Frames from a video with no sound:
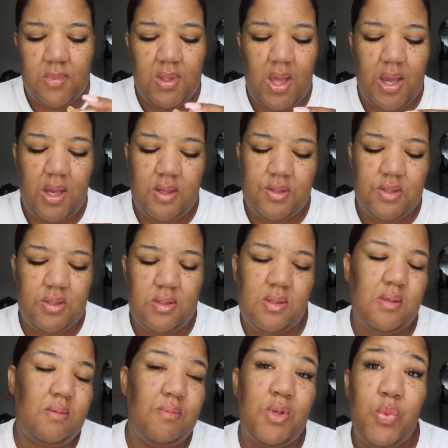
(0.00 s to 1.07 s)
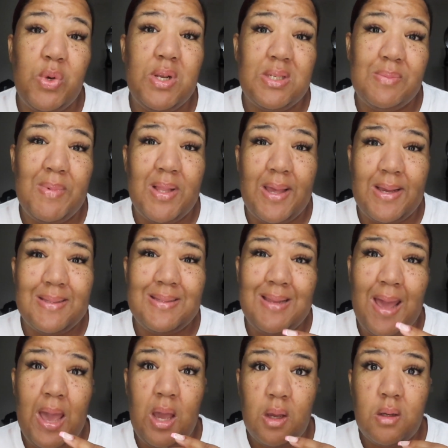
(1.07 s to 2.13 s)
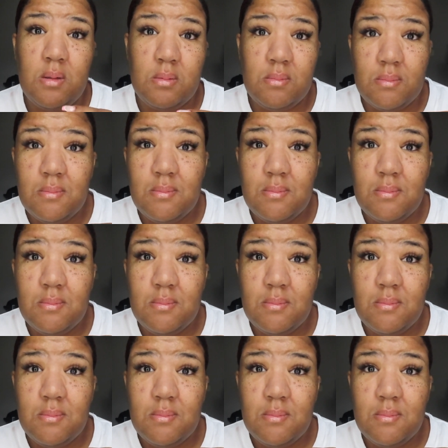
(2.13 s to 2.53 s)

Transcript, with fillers: like just you wouldn't smell like a snack